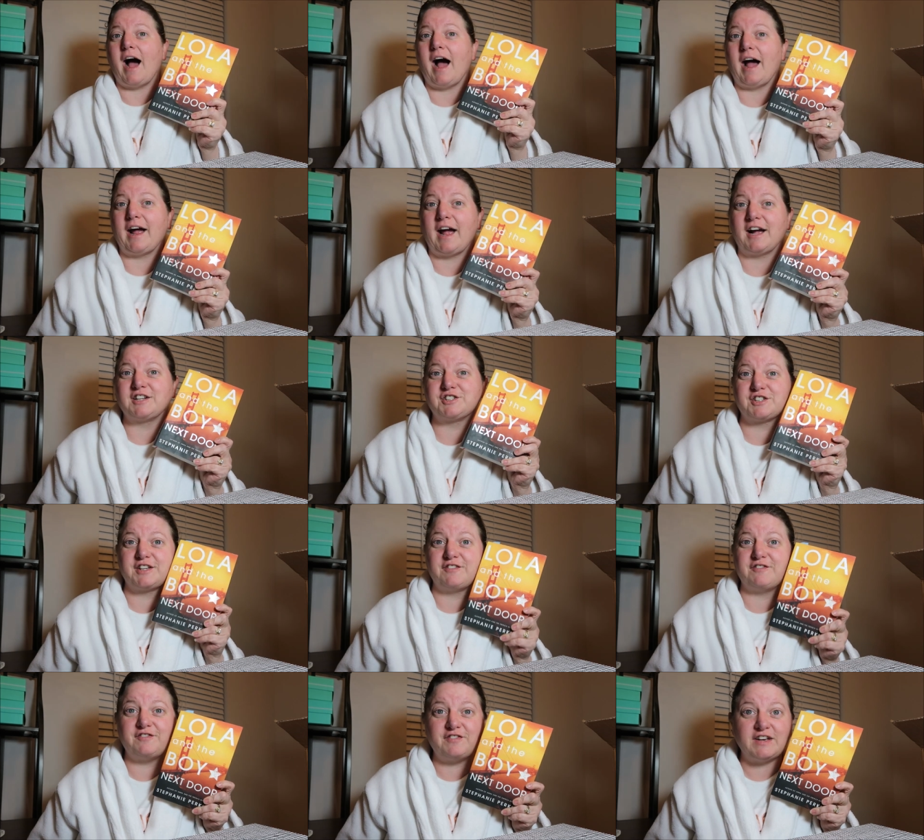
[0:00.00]
I
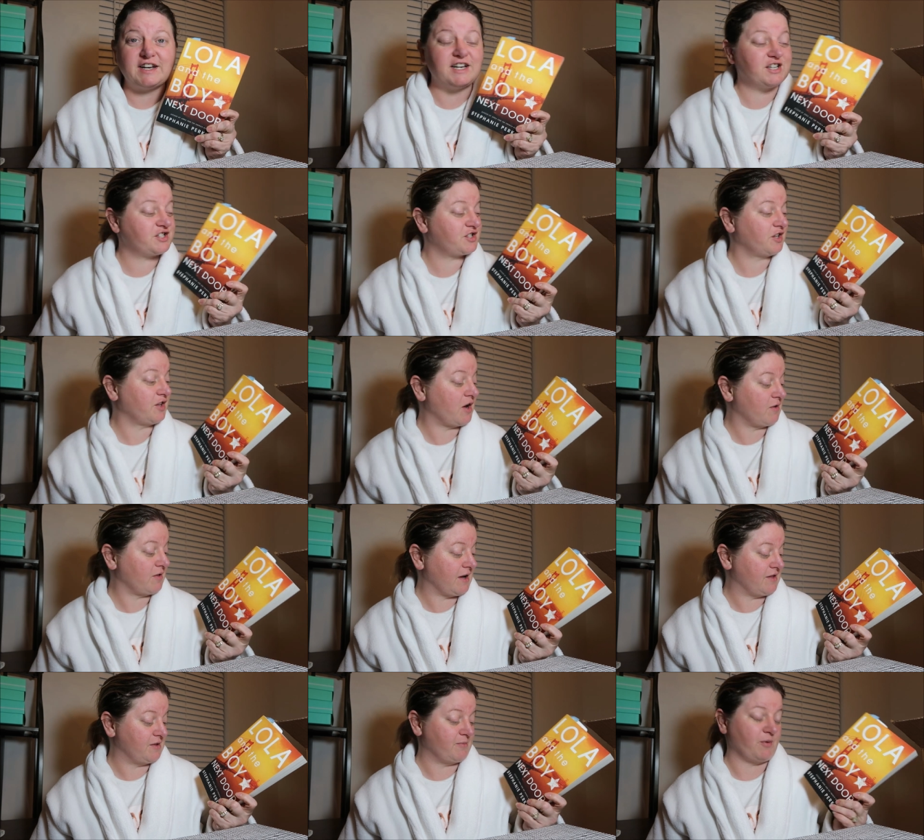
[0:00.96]
actually finished
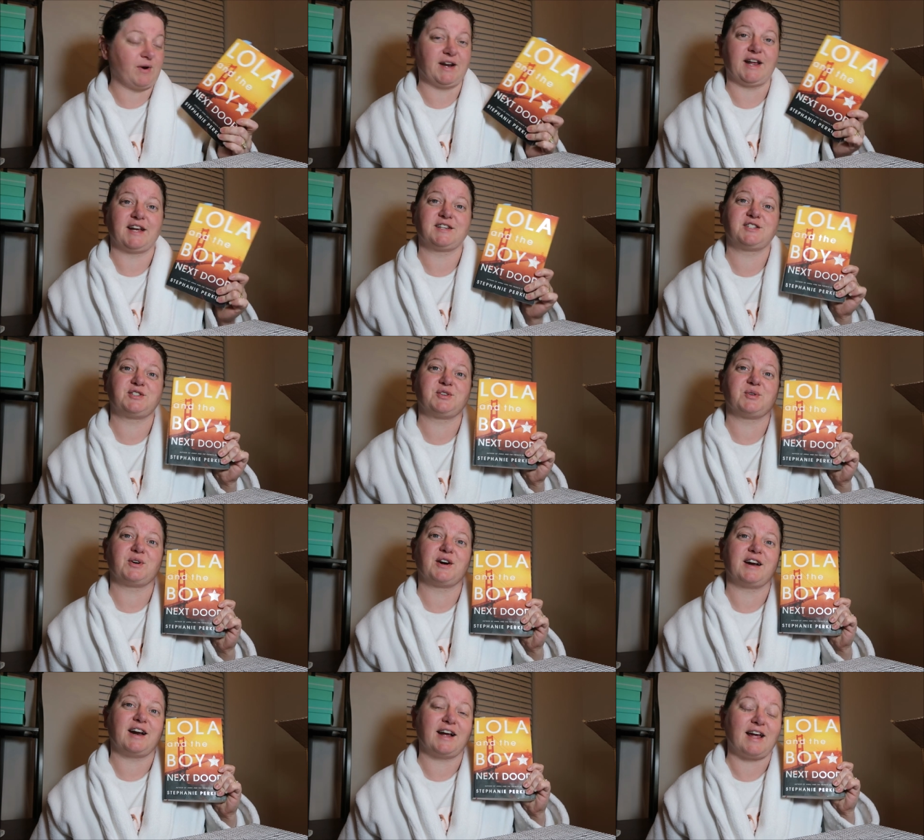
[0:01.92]
Lola and the Boy Next
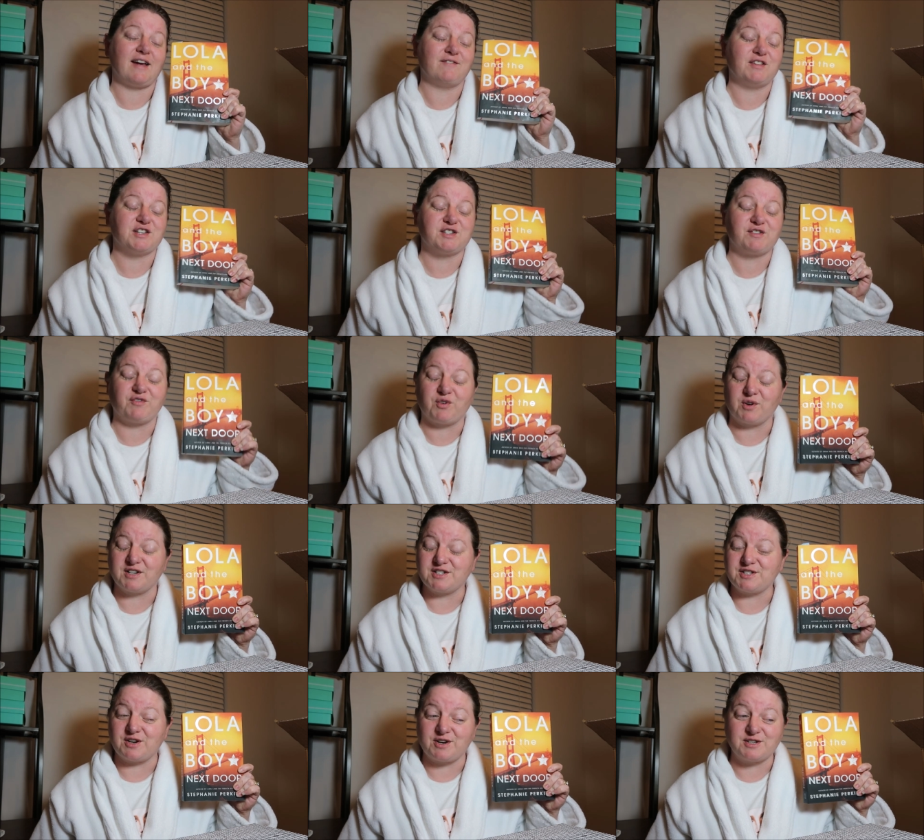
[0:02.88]
Door and I gave this four
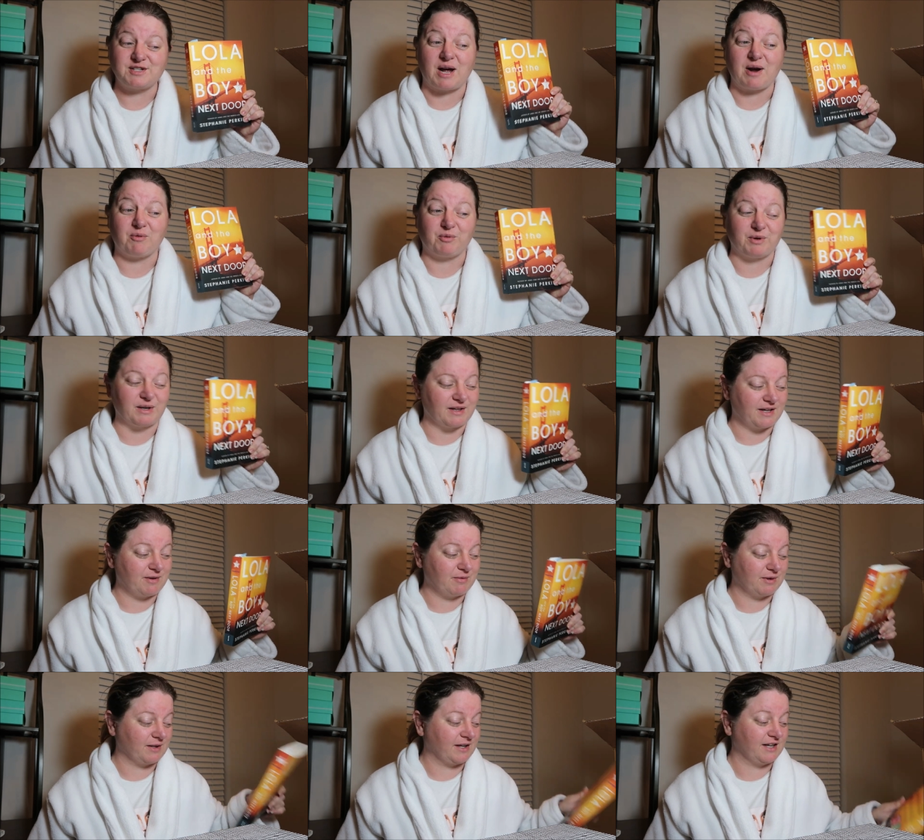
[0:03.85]
stars. I really,
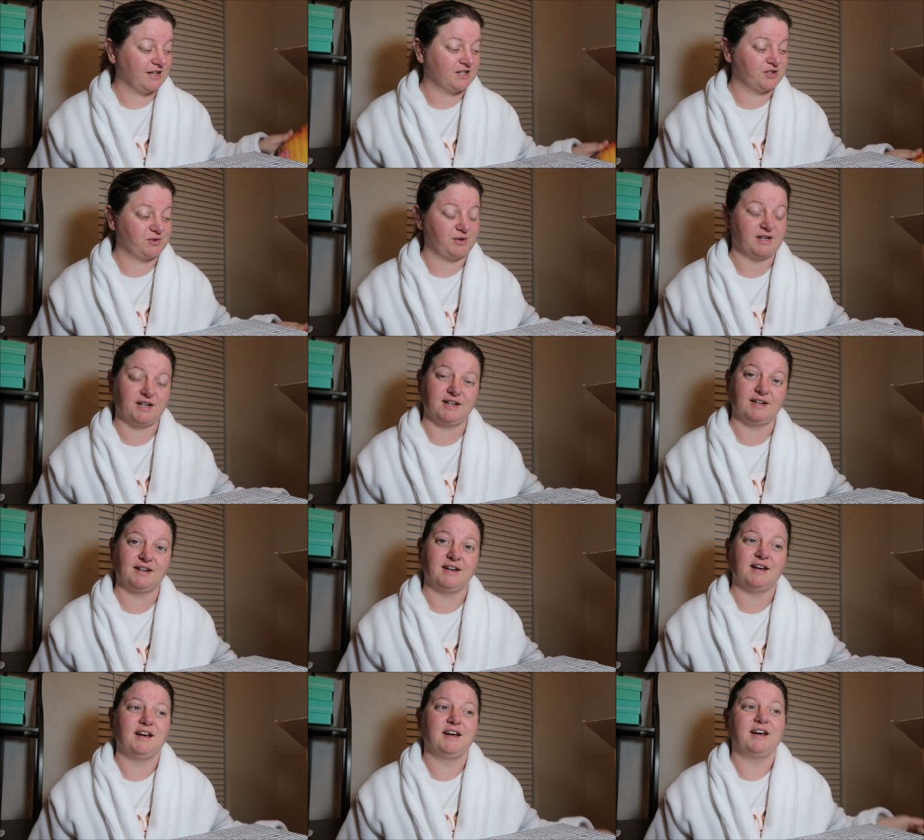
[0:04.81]
really enjoyed it.
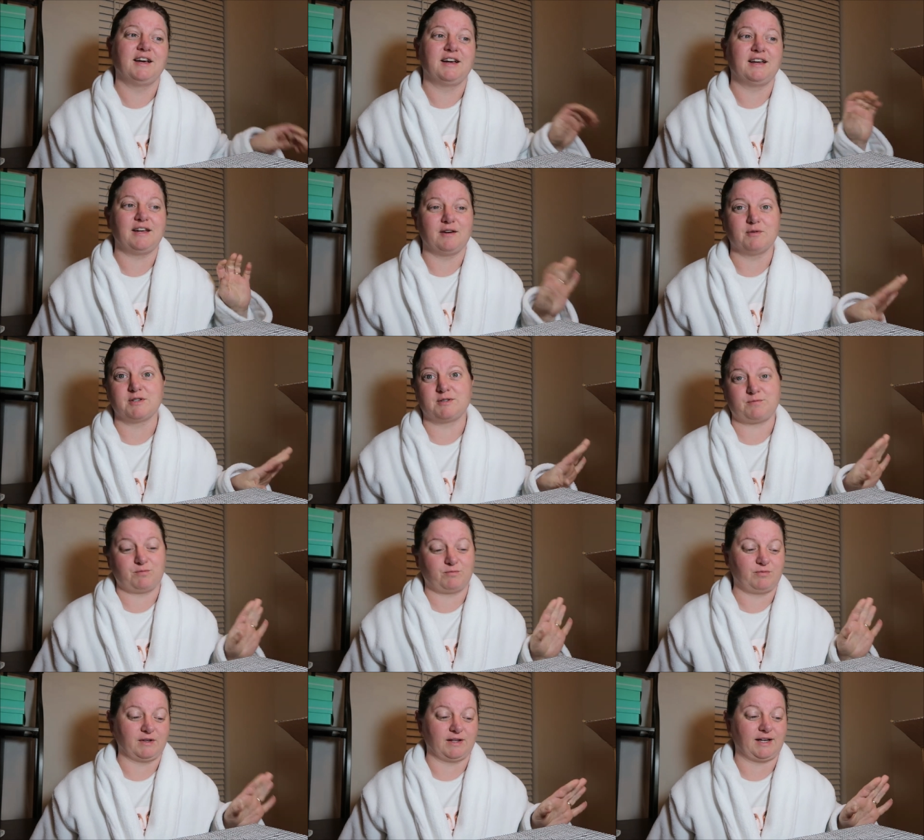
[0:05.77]
It was
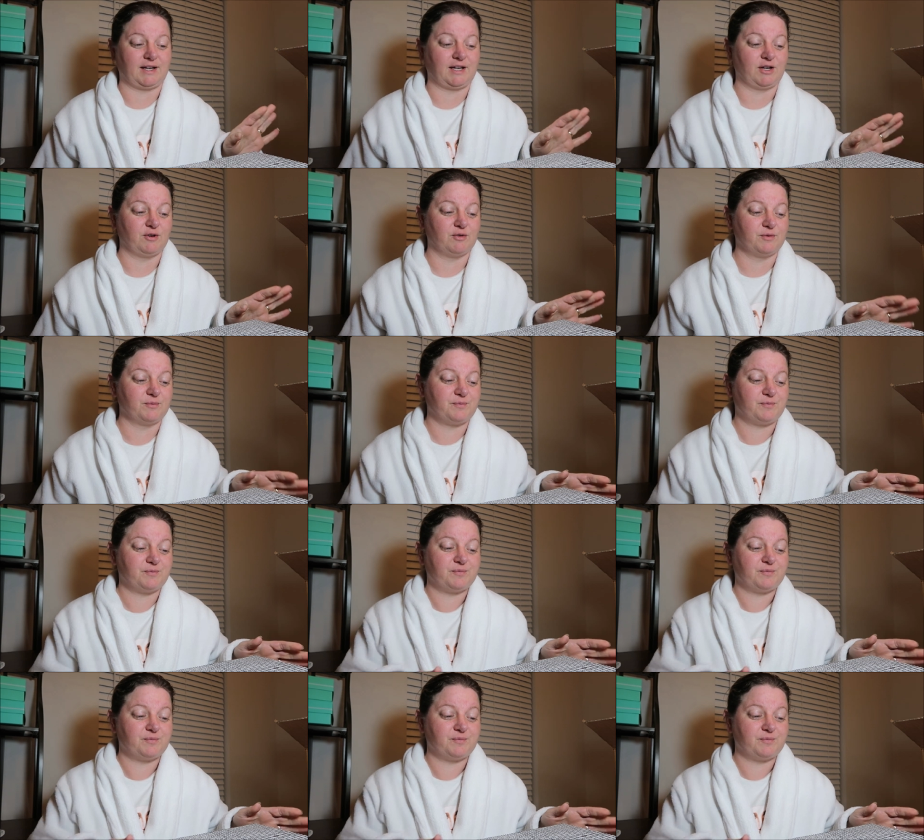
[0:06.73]
really cute.